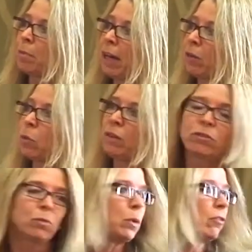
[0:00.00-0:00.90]

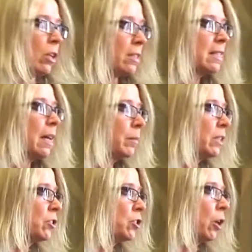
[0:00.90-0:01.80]
But we've got some
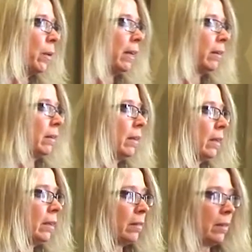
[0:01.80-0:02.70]
that's showing
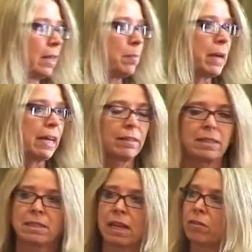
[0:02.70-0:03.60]
the impact
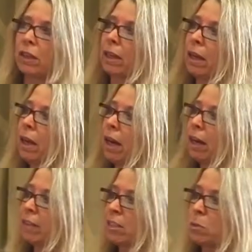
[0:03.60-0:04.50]
that it's having.
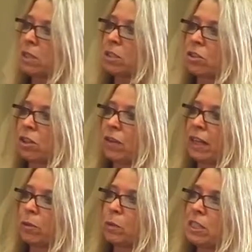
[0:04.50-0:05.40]
This was a
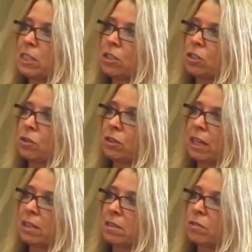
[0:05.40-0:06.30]
survey that we did in
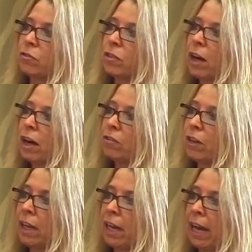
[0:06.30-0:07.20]
2005,
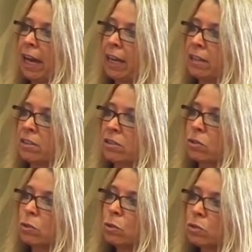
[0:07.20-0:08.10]
and
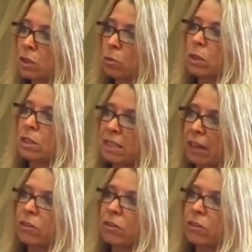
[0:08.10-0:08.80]
schools that were